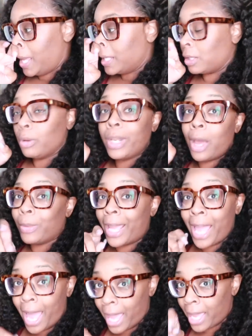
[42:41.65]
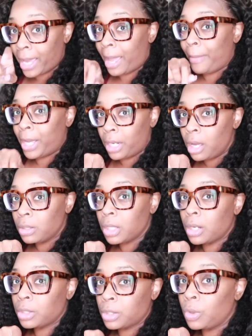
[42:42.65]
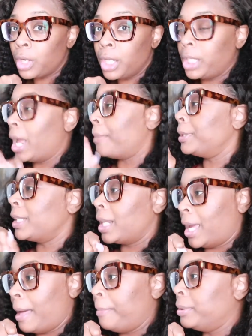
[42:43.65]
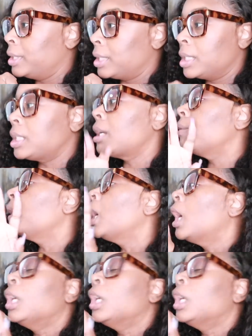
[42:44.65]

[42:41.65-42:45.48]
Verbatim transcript: So now when they hang out my nose on the screen, y'all be thinking I got boogers and stuff.